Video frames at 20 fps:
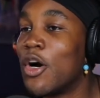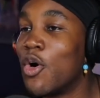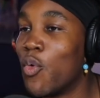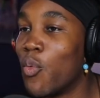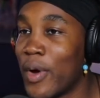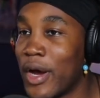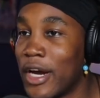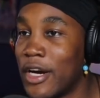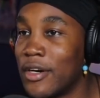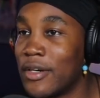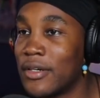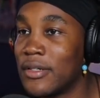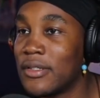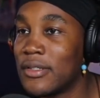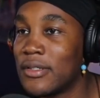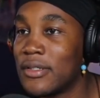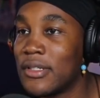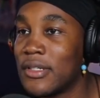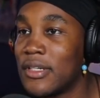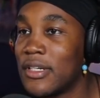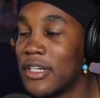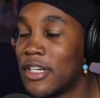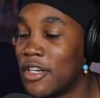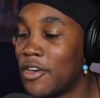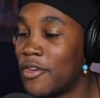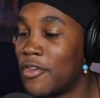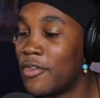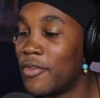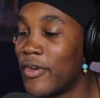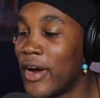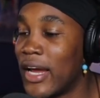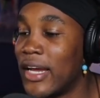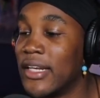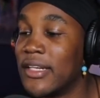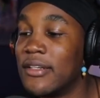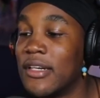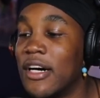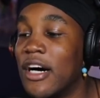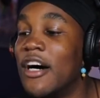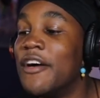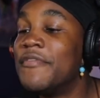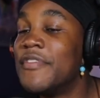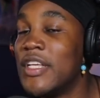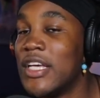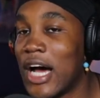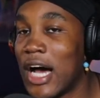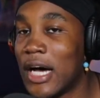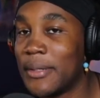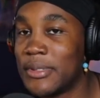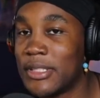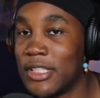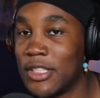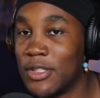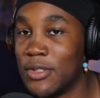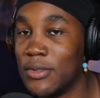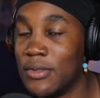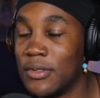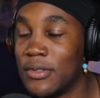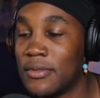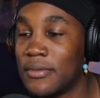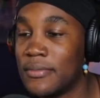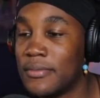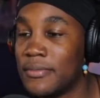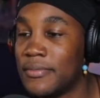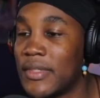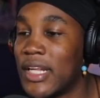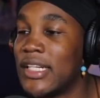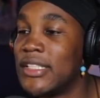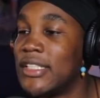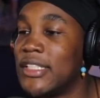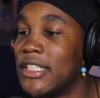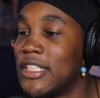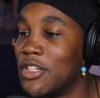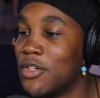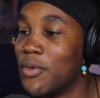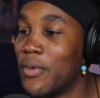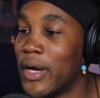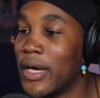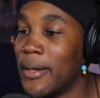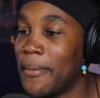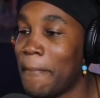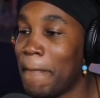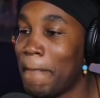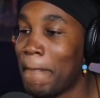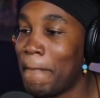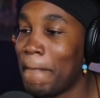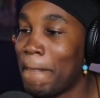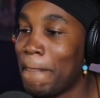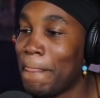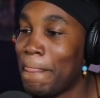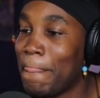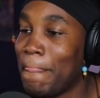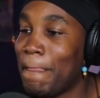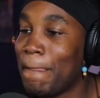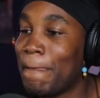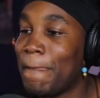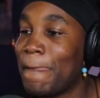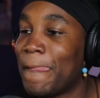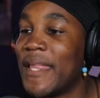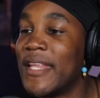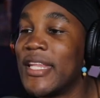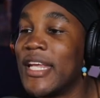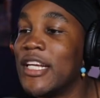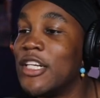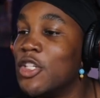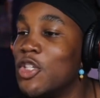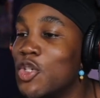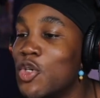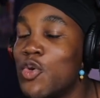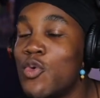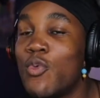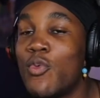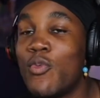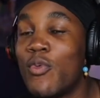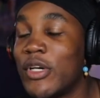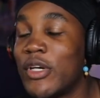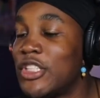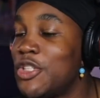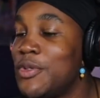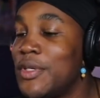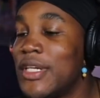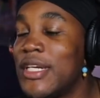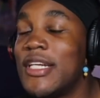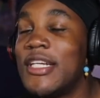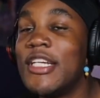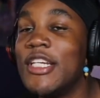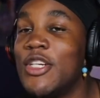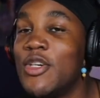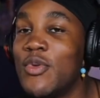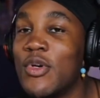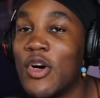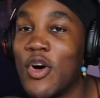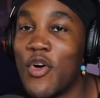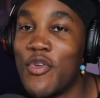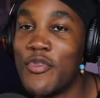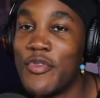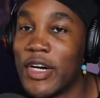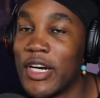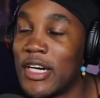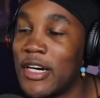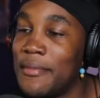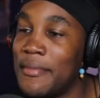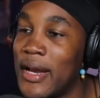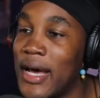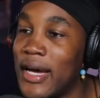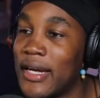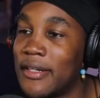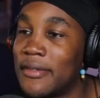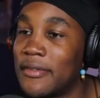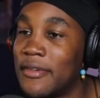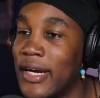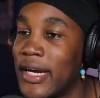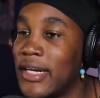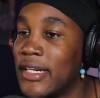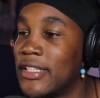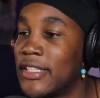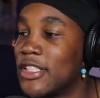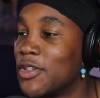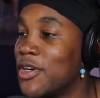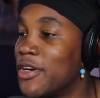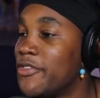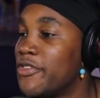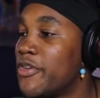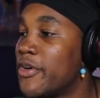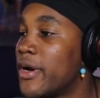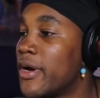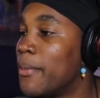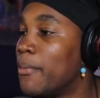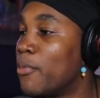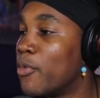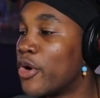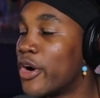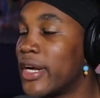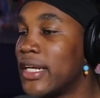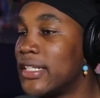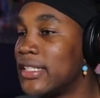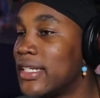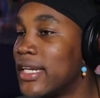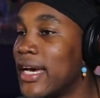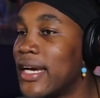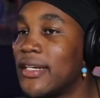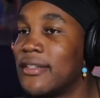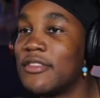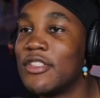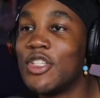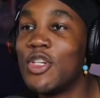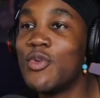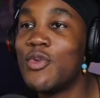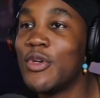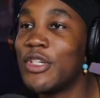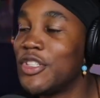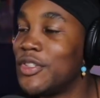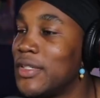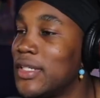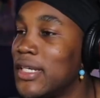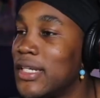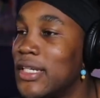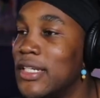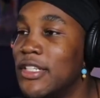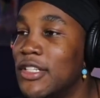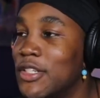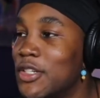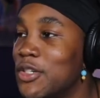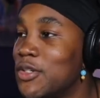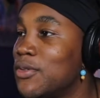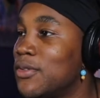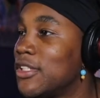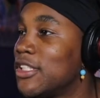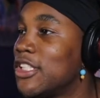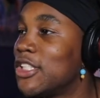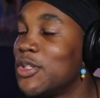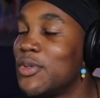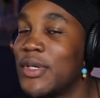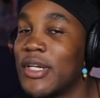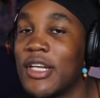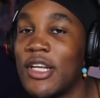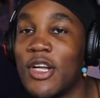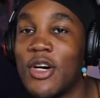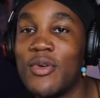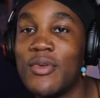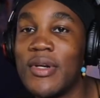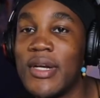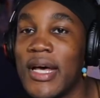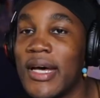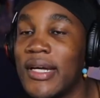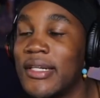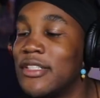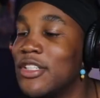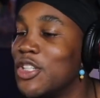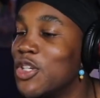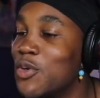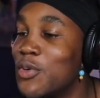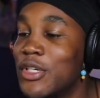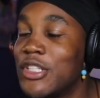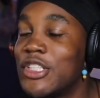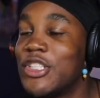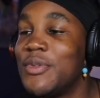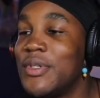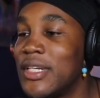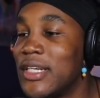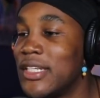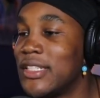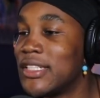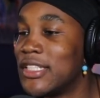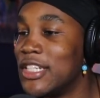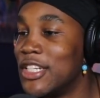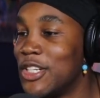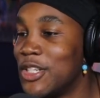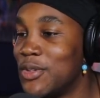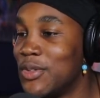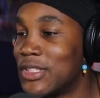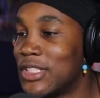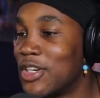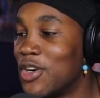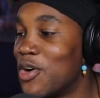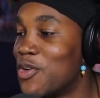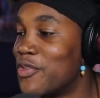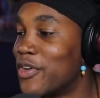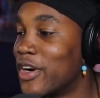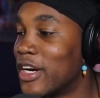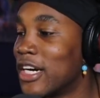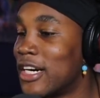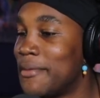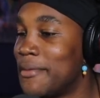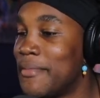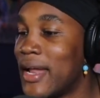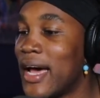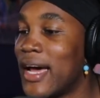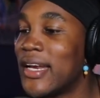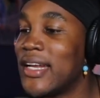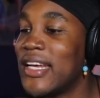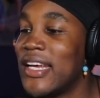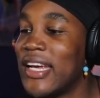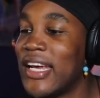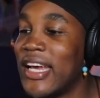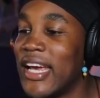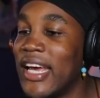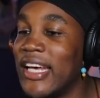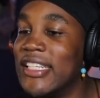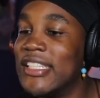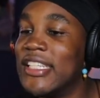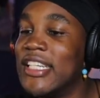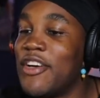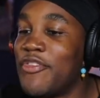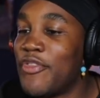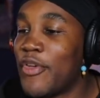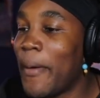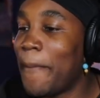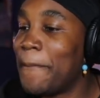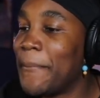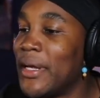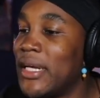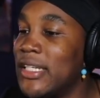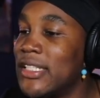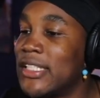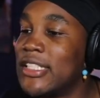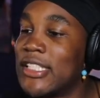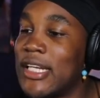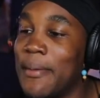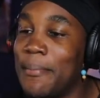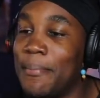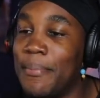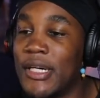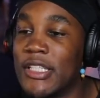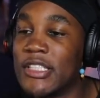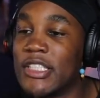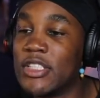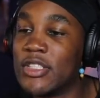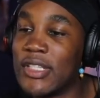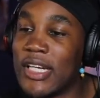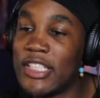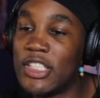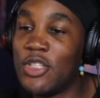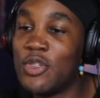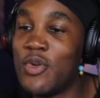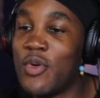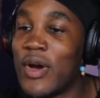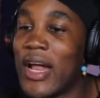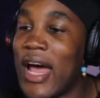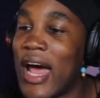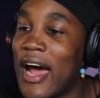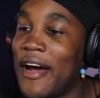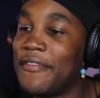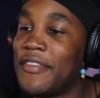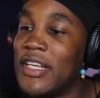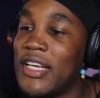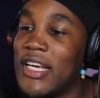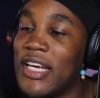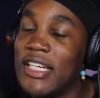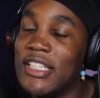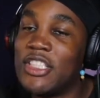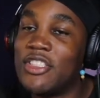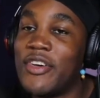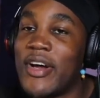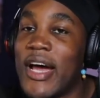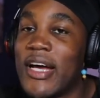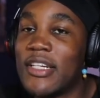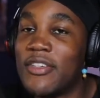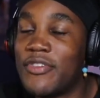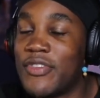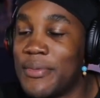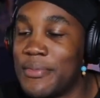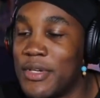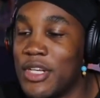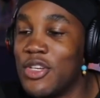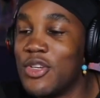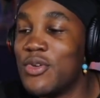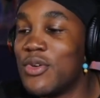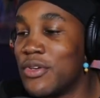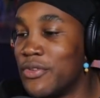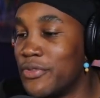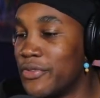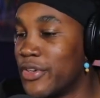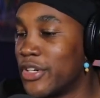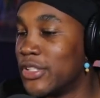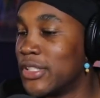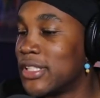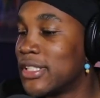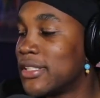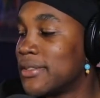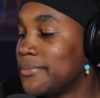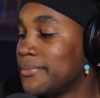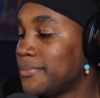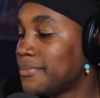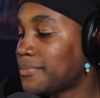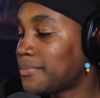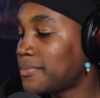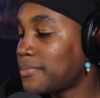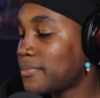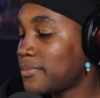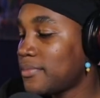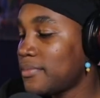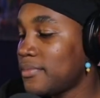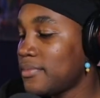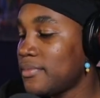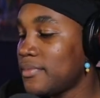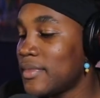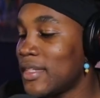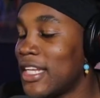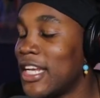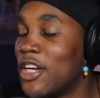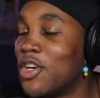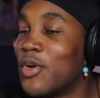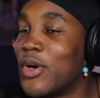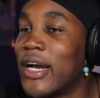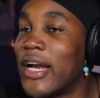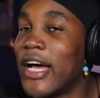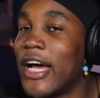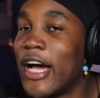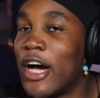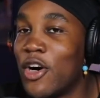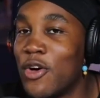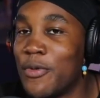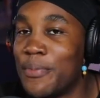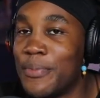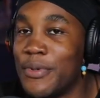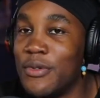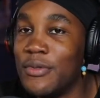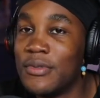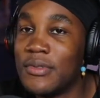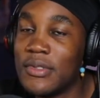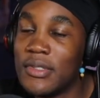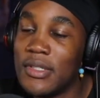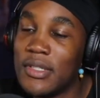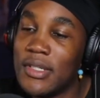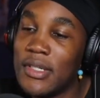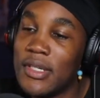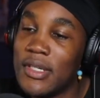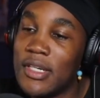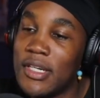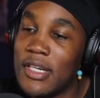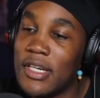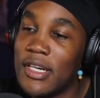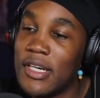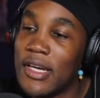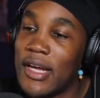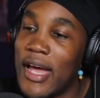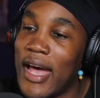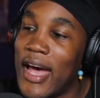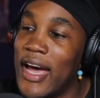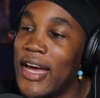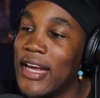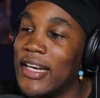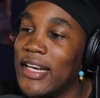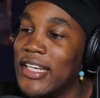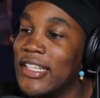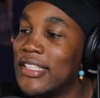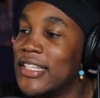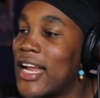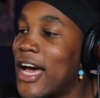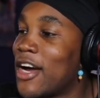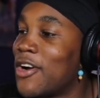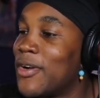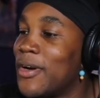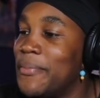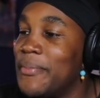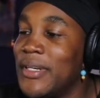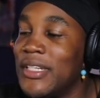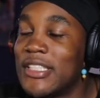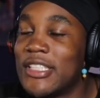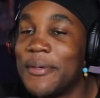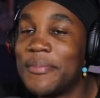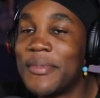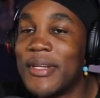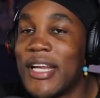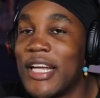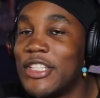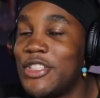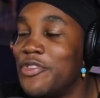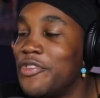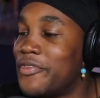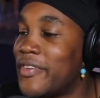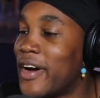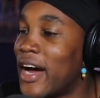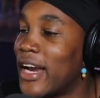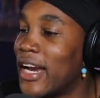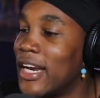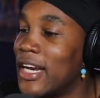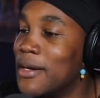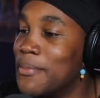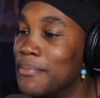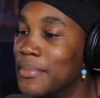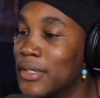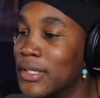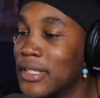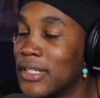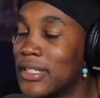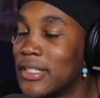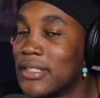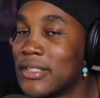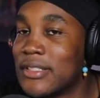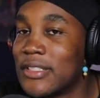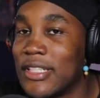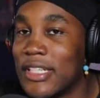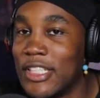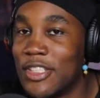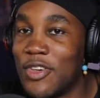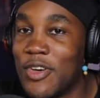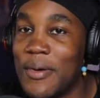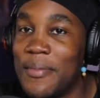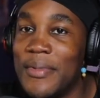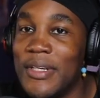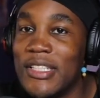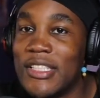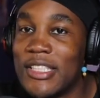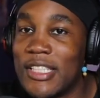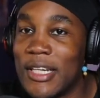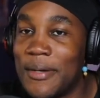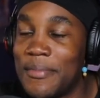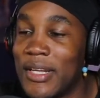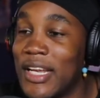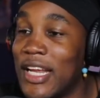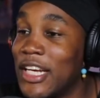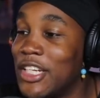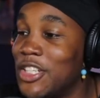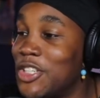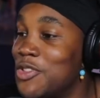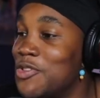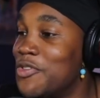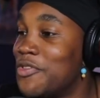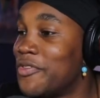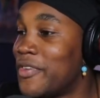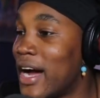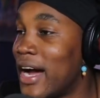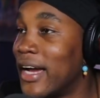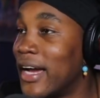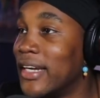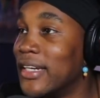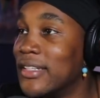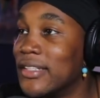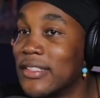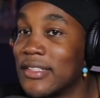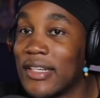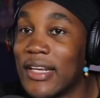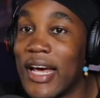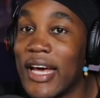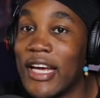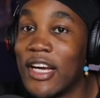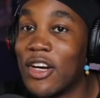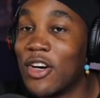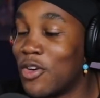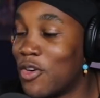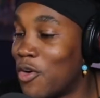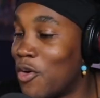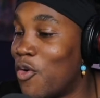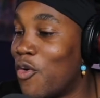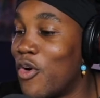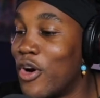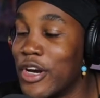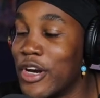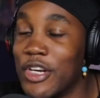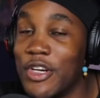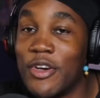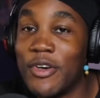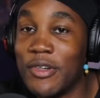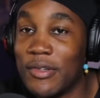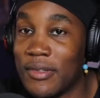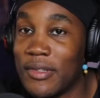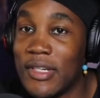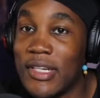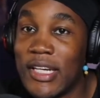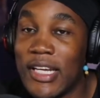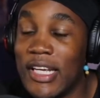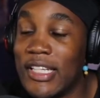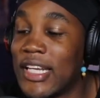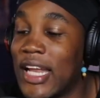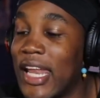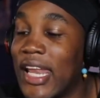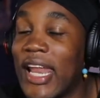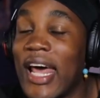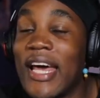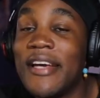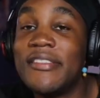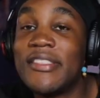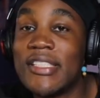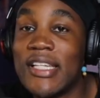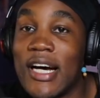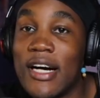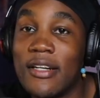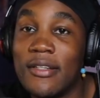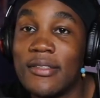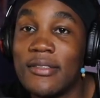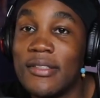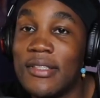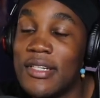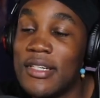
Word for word: aware, right, of the obstacle that's in your way. Then do what you need to do to overcome that, right? So if you're in mortgage debt, do what you need to do, student loan debt, do what you need to do to overcome that. It's different pieces and puzzles that you're going to have to extract from the universe in order to help you. And it's not going to be something that you find in the book it's going to be something that you find like on your it's a lifestyle,